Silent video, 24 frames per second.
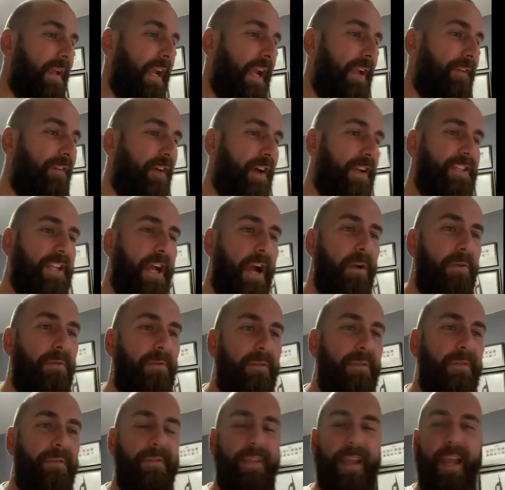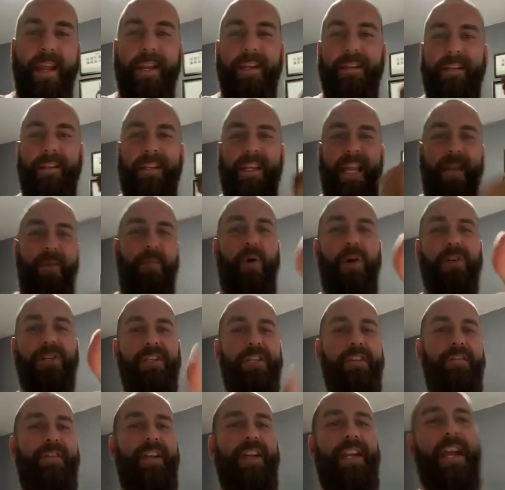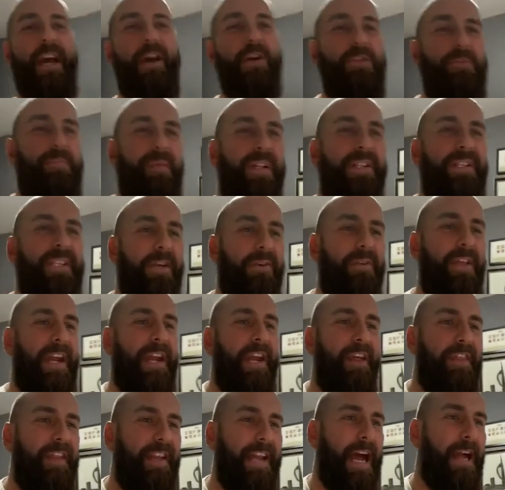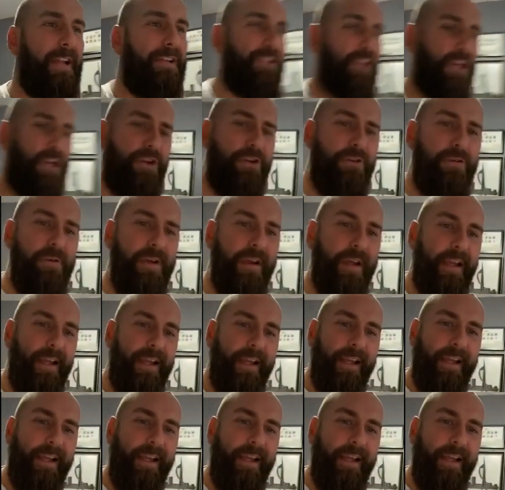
If I don't, then keep watching the videos. But until then, I think i will do.